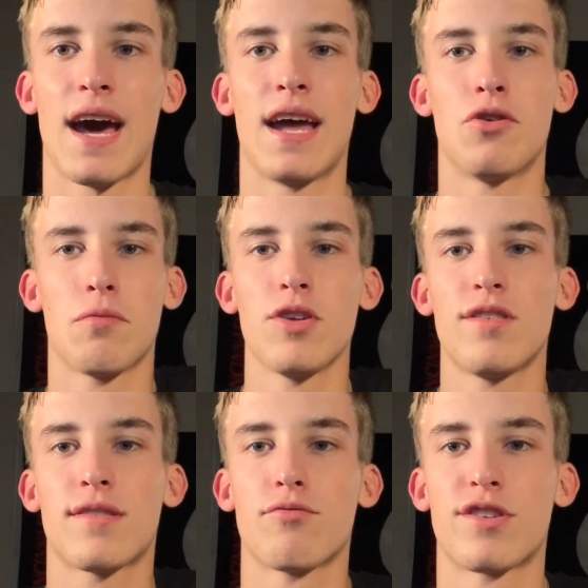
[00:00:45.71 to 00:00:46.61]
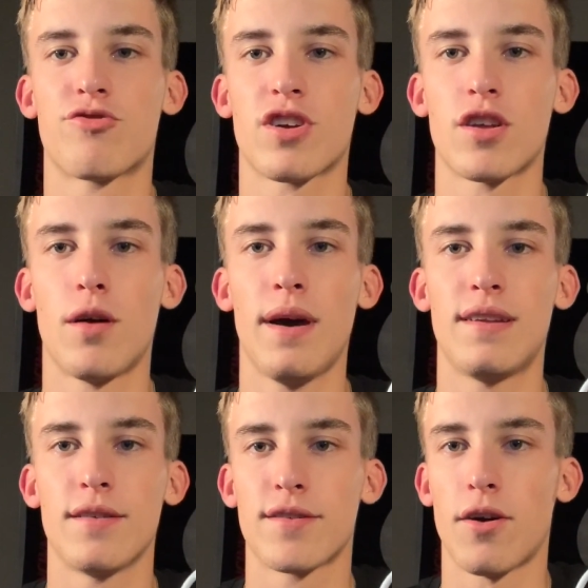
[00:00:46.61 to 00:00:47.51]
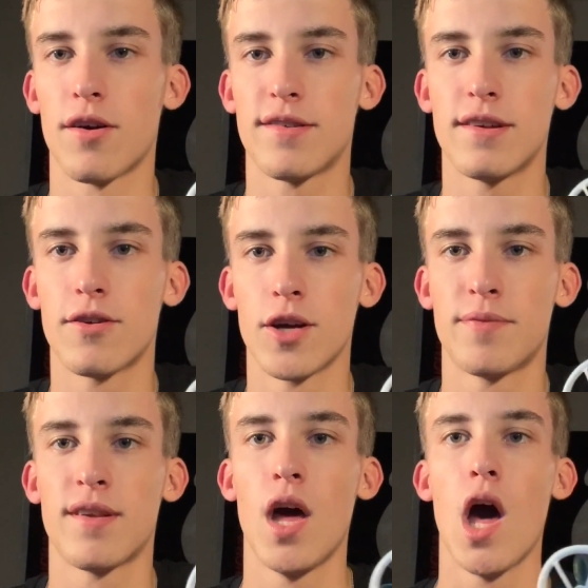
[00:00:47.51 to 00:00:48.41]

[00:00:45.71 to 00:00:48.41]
I normally just restrict all my deals to RC groups,